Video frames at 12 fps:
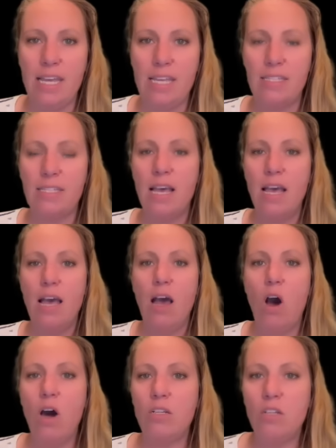is
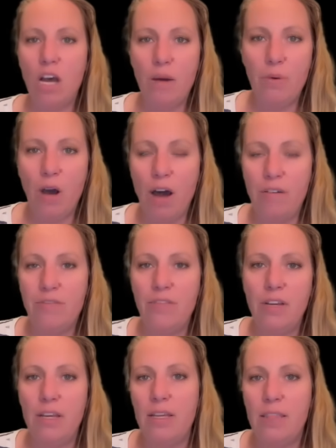on top of
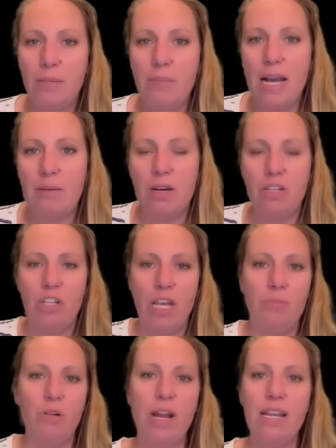the magma
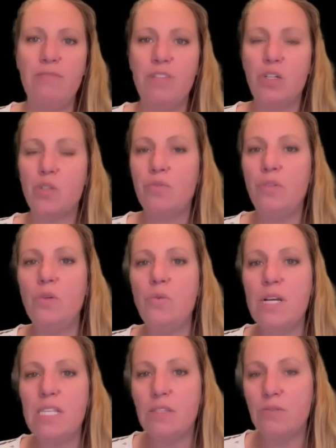chamber. And if there's
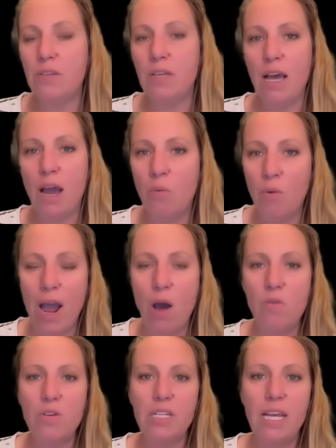fluids
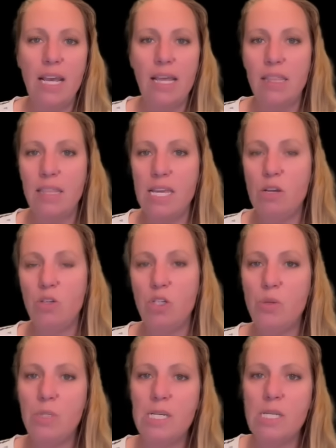around, they could
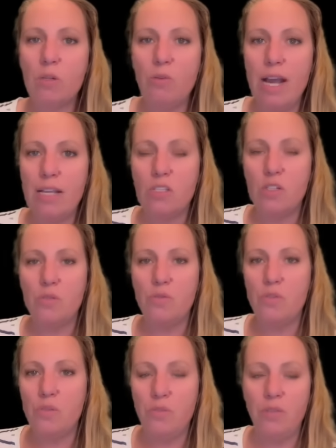use these cracks to,
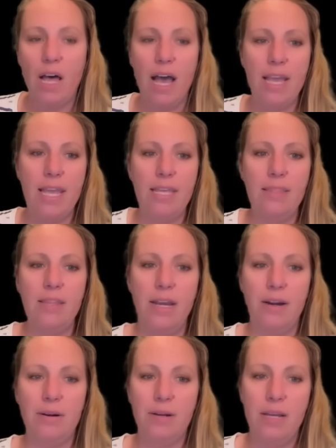to fly in
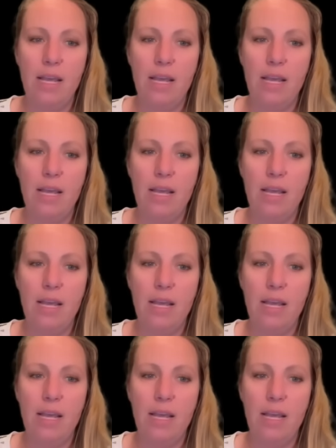there